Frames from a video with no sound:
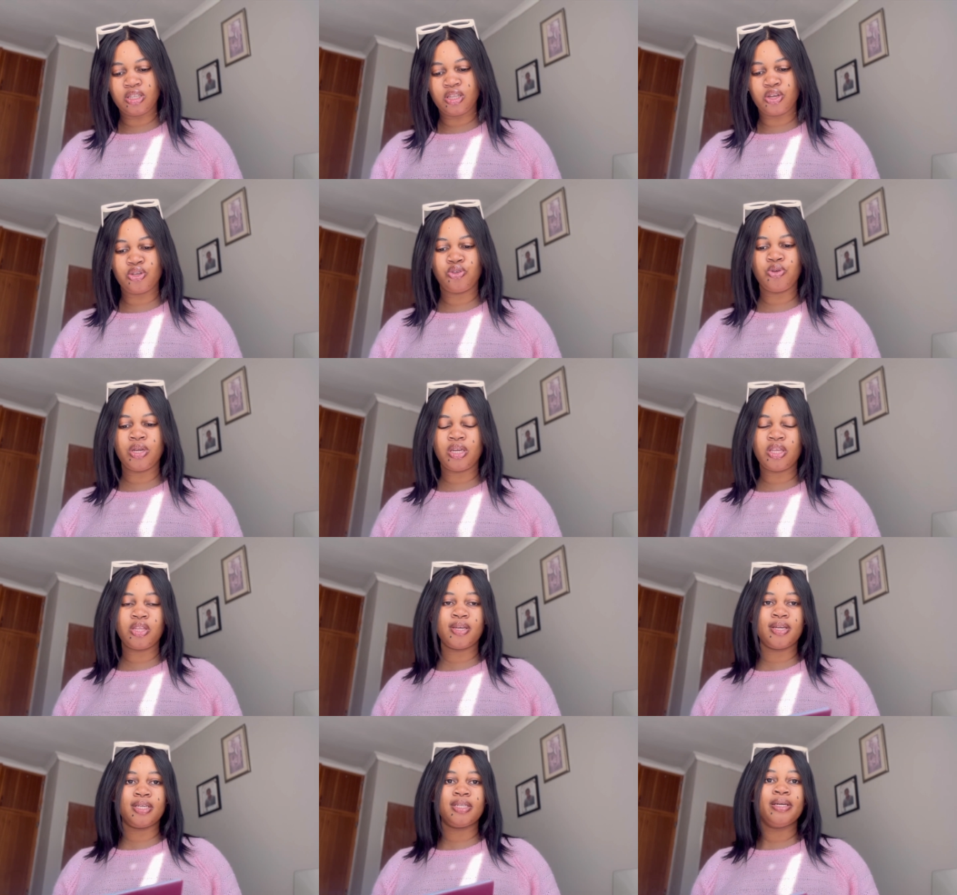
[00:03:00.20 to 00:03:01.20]
the
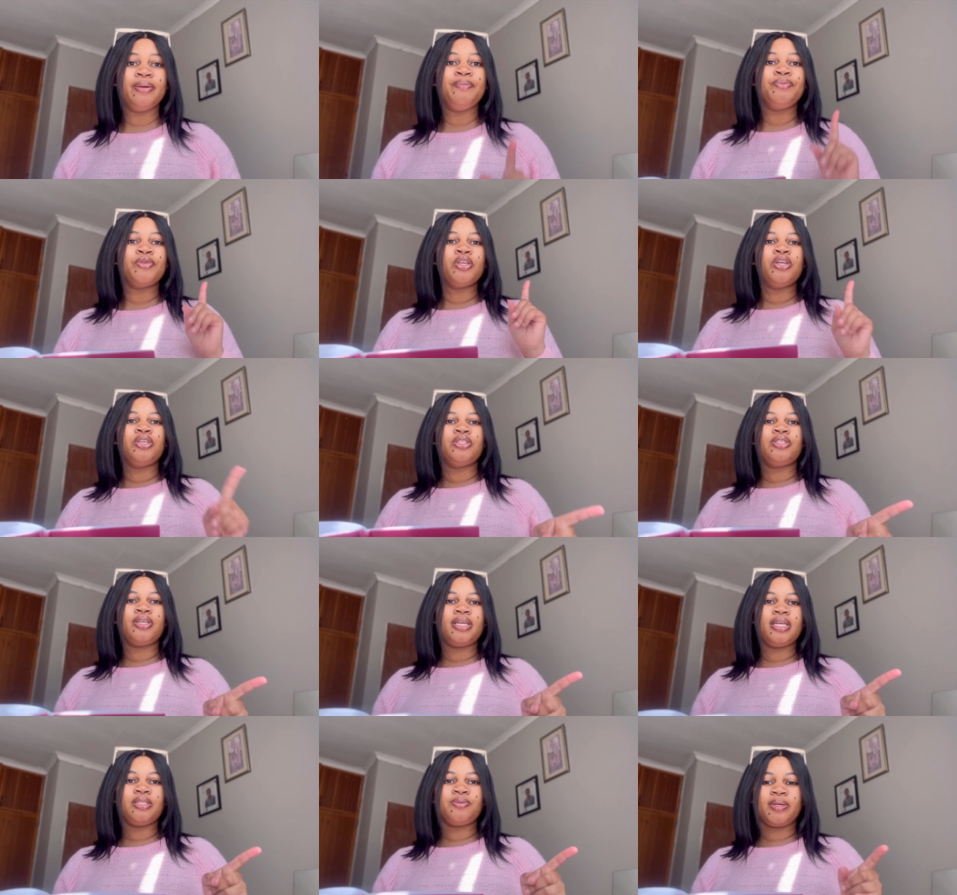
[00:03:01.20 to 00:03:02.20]
23rd. So
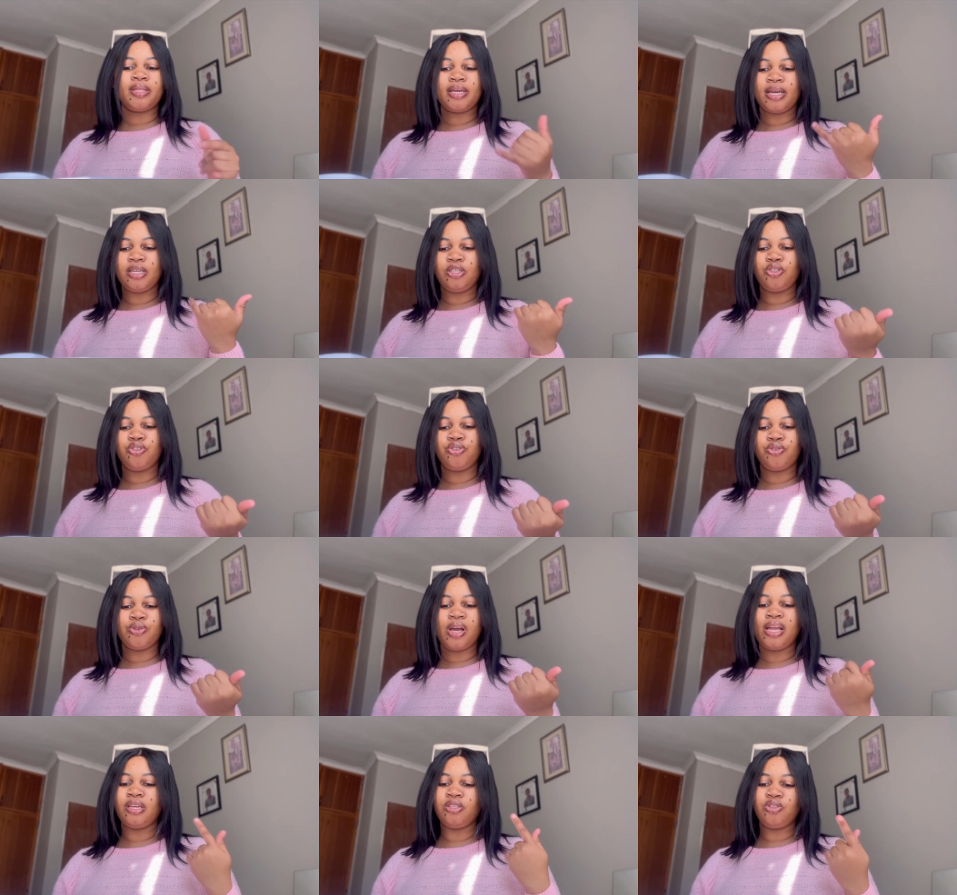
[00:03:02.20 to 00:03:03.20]
here's one thing I need to do.
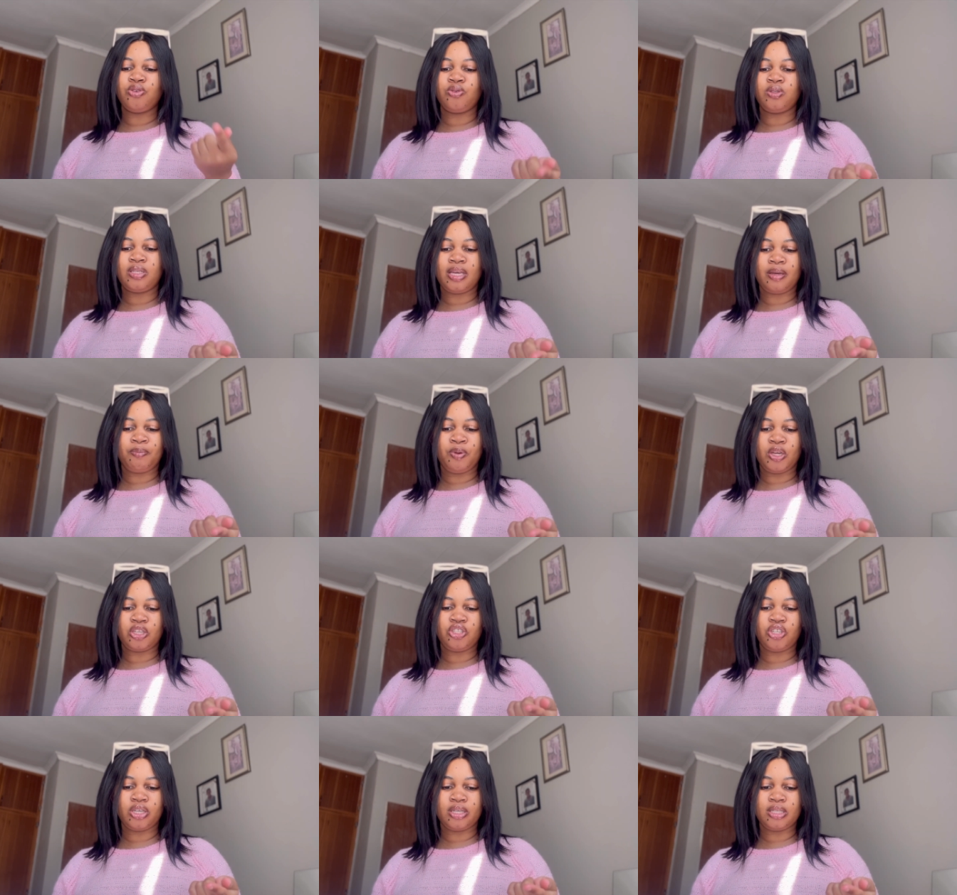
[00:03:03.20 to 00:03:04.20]
I need to go take
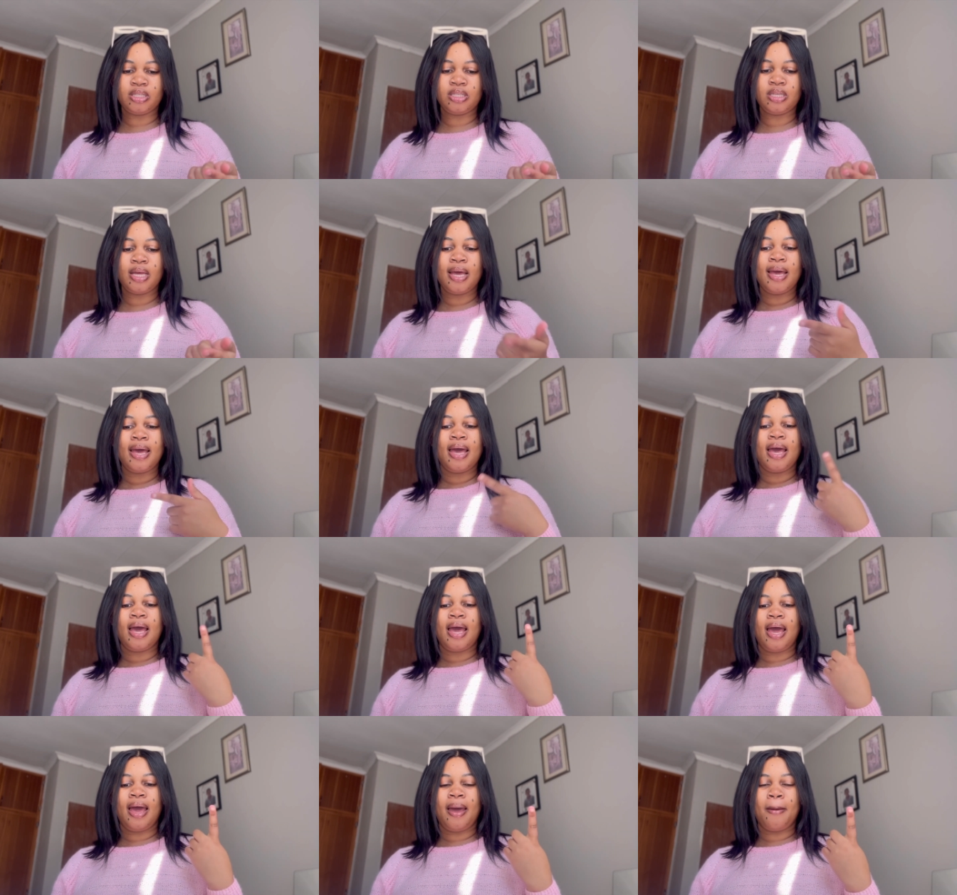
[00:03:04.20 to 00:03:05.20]
pictures,
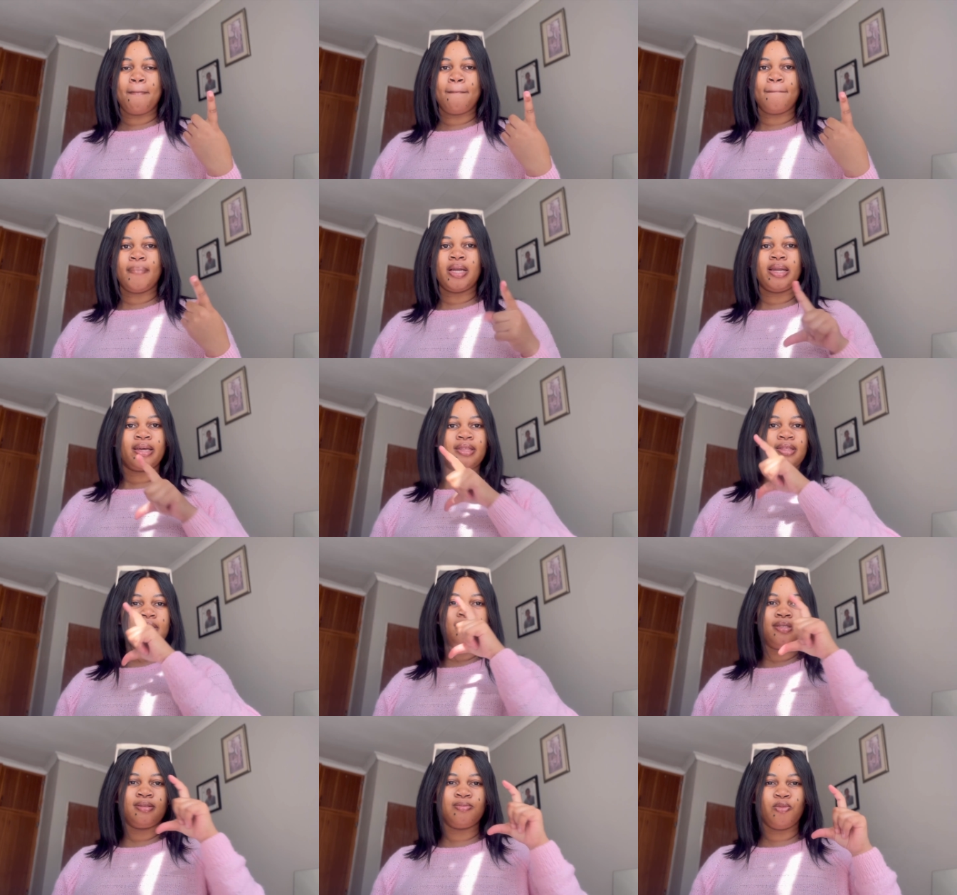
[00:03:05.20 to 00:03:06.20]
um, like
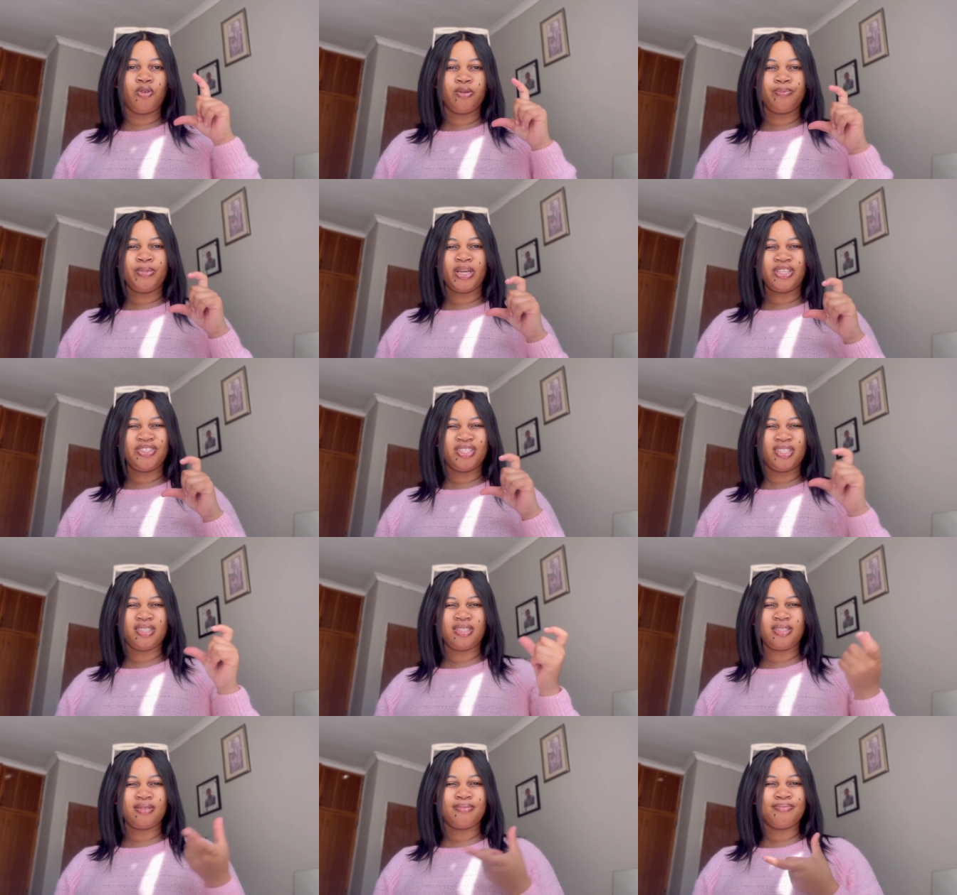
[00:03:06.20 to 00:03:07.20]
these small
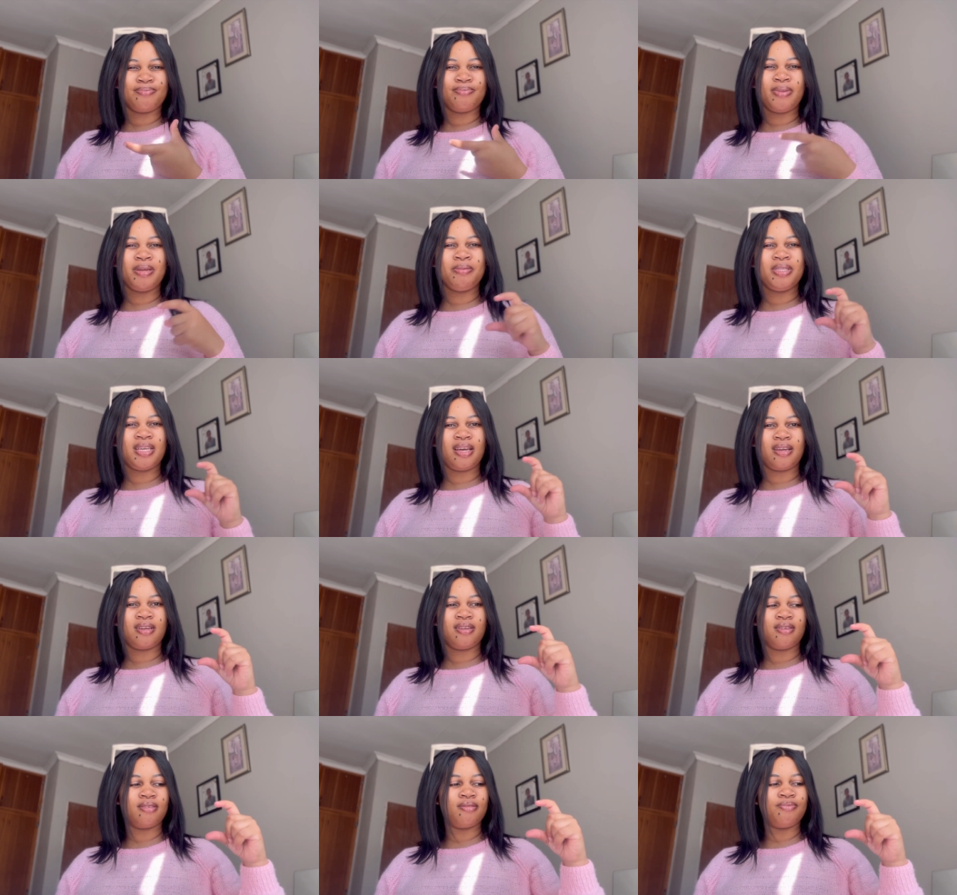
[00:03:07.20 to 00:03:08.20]
pictures. But if it's um,
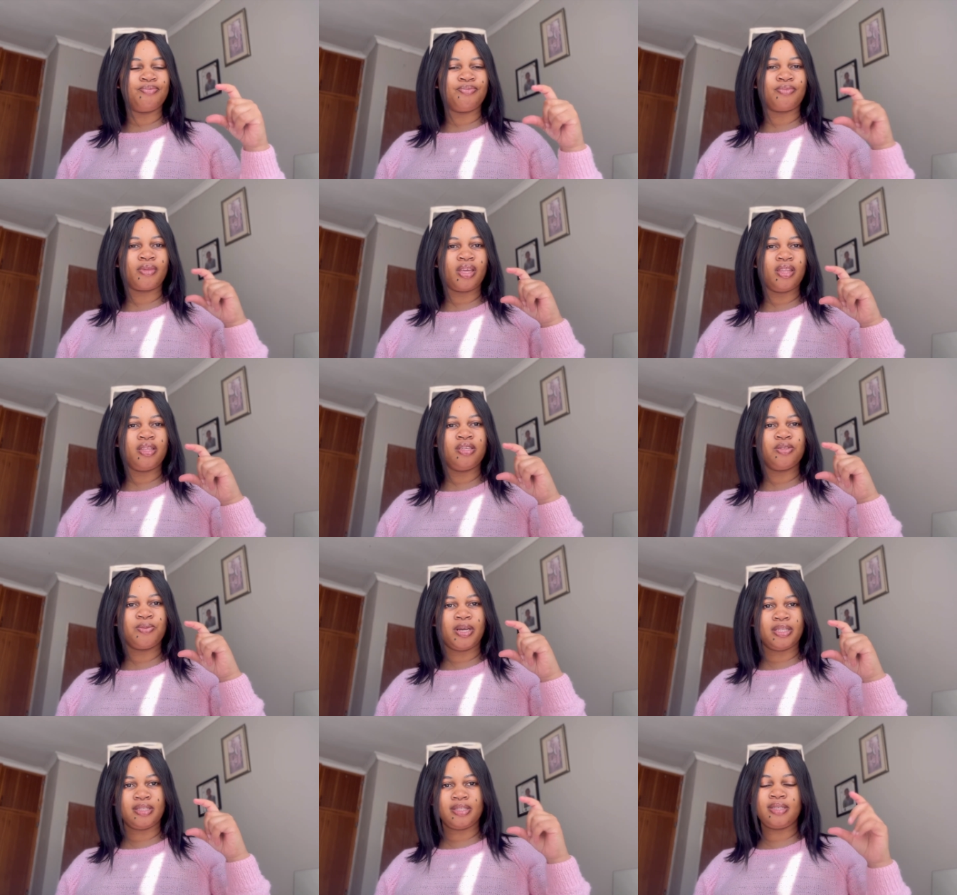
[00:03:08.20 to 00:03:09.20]
these
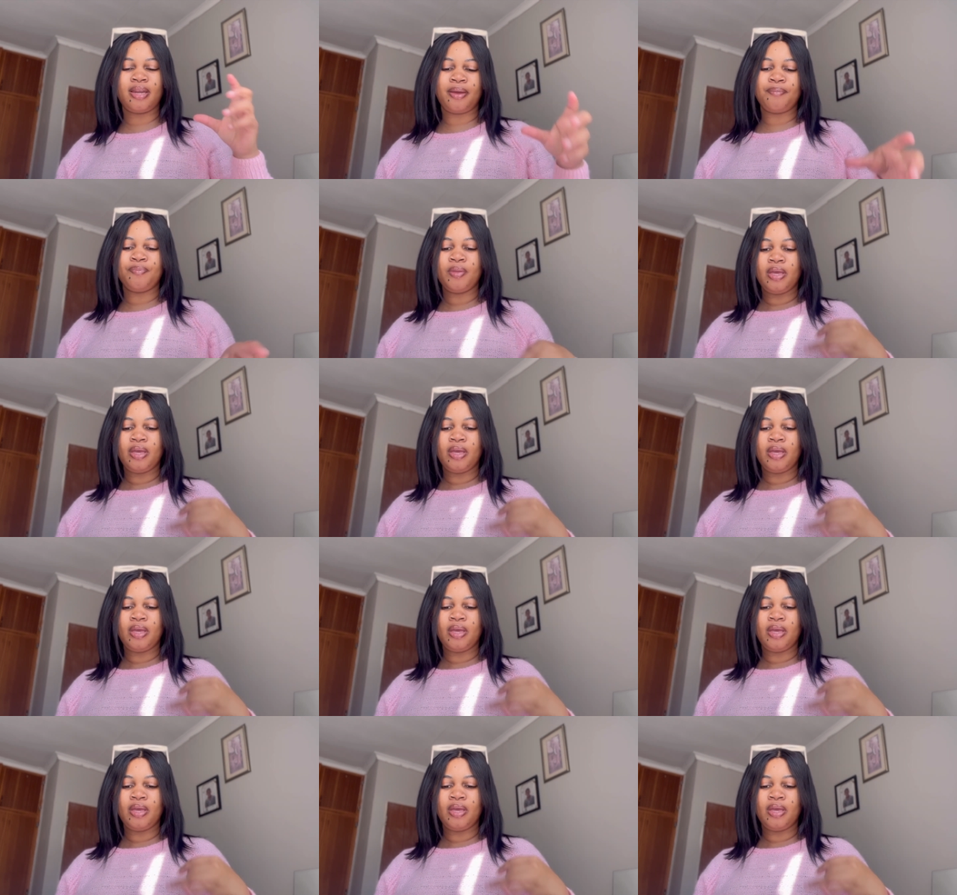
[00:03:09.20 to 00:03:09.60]
ones ne?